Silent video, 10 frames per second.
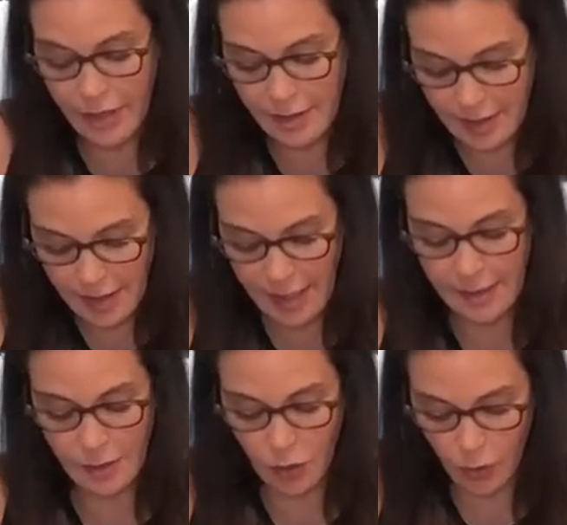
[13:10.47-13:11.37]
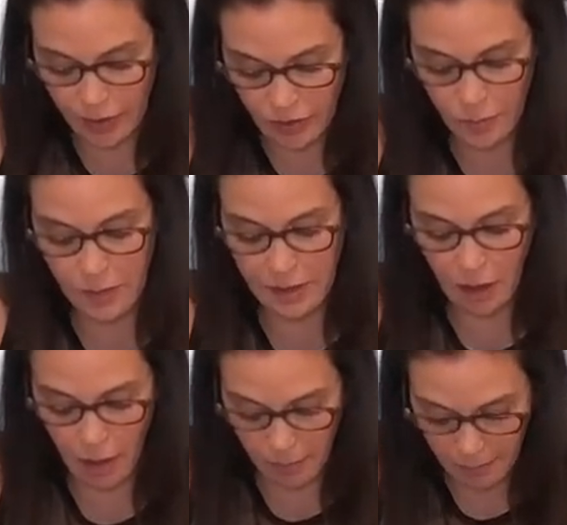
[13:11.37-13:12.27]
this is going to
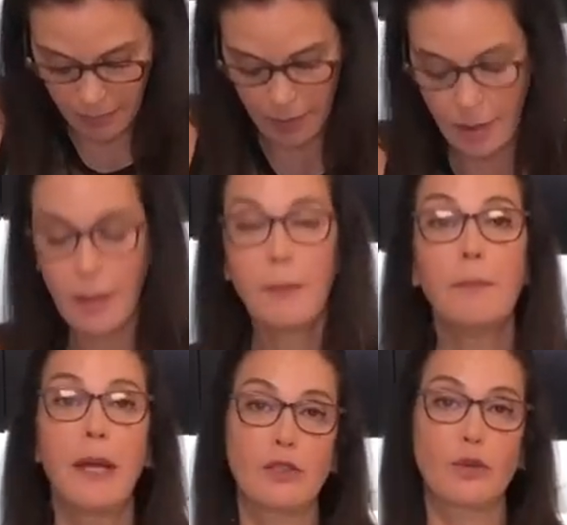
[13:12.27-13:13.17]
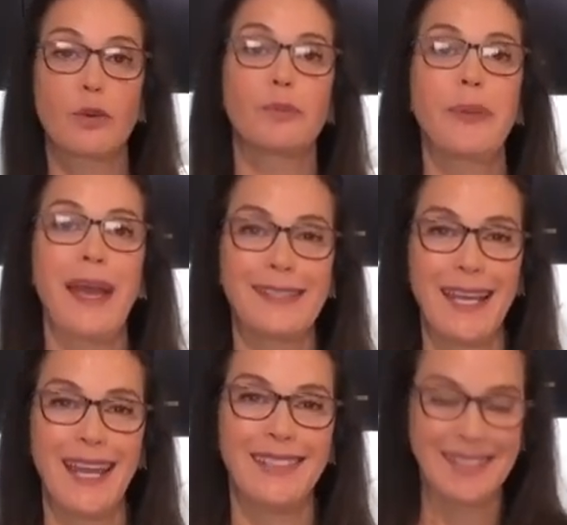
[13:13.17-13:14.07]
become mushroom
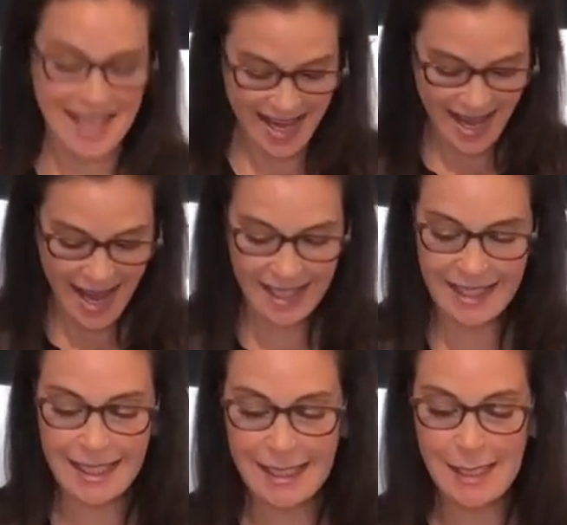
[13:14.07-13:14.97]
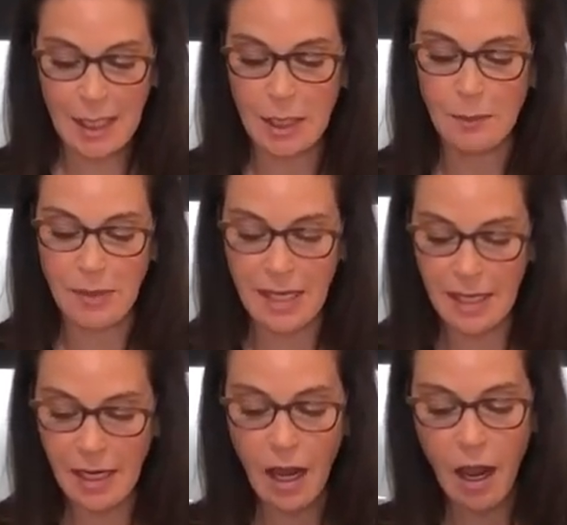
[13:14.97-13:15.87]
pate. And it is going to
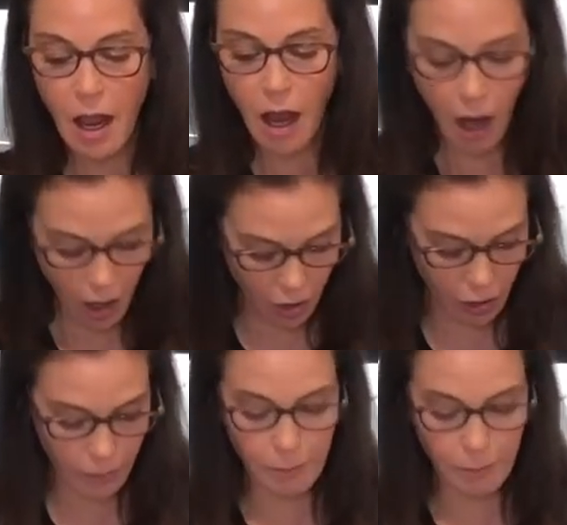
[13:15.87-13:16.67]
be our